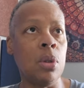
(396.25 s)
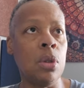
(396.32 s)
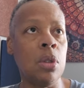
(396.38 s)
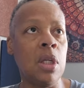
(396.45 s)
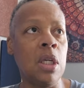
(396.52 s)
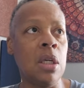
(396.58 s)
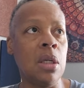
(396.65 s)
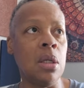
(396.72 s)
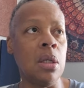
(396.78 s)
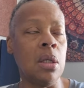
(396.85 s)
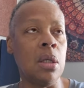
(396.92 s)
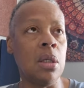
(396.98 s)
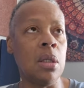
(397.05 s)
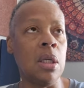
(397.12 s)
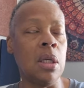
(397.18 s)
the
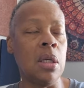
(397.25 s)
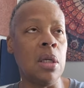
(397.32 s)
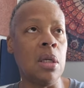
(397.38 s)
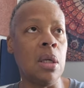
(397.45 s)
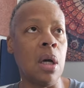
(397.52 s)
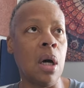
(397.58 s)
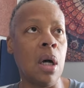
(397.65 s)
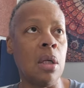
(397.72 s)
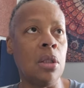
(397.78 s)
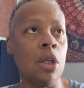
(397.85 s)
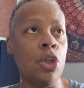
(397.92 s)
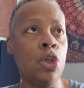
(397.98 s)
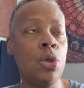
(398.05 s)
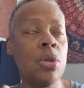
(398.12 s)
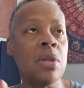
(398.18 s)

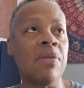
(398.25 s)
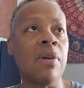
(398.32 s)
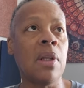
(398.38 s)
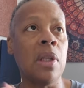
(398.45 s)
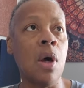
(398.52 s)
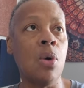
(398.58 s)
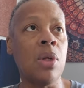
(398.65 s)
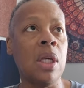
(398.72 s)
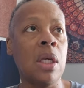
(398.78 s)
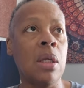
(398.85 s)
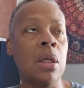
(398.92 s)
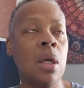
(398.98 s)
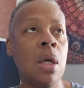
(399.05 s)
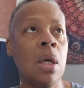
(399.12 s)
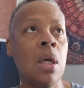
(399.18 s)
use of
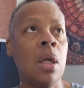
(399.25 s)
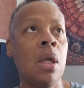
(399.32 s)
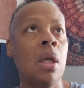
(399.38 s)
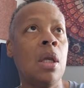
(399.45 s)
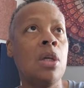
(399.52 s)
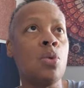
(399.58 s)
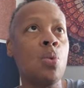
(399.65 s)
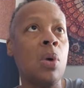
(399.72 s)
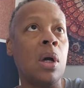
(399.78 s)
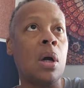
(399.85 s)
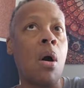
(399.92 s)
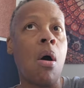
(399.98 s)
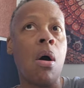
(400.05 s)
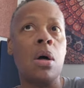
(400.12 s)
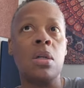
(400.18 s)
cloning is what
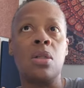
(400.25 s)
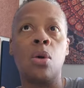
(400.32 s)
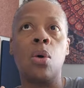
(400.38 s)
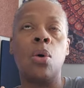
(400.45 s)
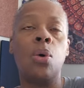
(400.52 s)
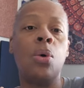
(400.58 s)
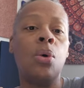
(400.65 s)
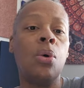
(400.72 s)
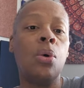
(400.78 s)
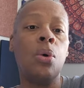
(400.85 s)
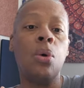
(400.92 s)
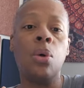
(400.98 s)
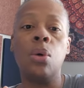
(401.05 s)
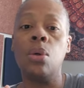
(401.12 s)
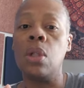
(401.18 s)
caused a
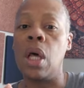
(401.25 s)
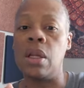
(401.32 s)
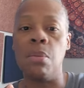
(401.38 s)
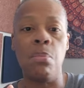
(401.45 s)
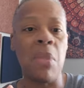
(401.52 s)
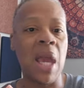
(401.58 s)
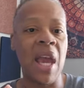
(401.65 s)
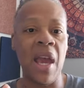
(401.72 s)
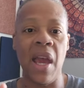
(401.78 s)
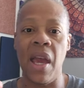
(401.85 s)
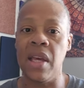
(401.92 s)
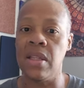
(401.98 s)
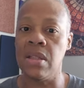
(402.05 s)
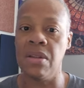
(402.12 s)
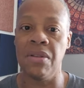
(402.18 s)
whole lot of
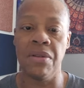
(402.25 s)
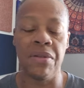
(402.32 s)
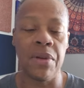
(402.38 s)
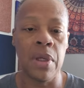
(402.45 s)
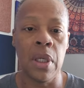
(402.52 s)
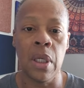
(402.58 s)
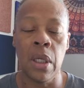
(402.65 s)
massive